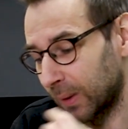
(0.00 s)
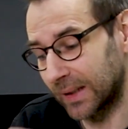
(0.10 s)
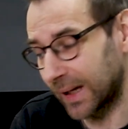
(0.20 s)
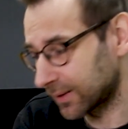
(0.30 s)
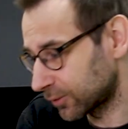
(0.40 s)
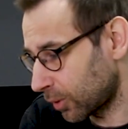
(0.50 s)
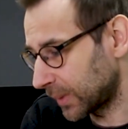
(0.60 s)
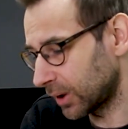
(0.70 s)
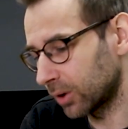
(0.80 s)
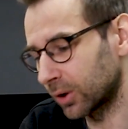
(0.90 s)
And I had so
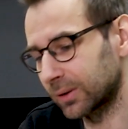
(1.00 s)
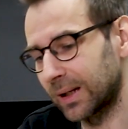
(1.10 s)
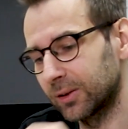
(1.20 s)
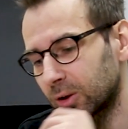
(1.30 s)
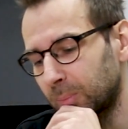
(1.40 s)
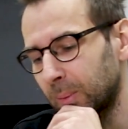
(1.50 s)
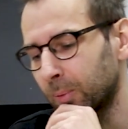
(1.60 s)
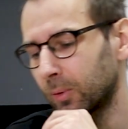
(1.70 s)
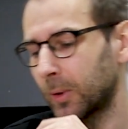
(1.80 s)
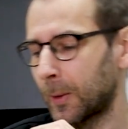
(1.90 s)
many other talented
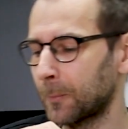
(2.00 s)
people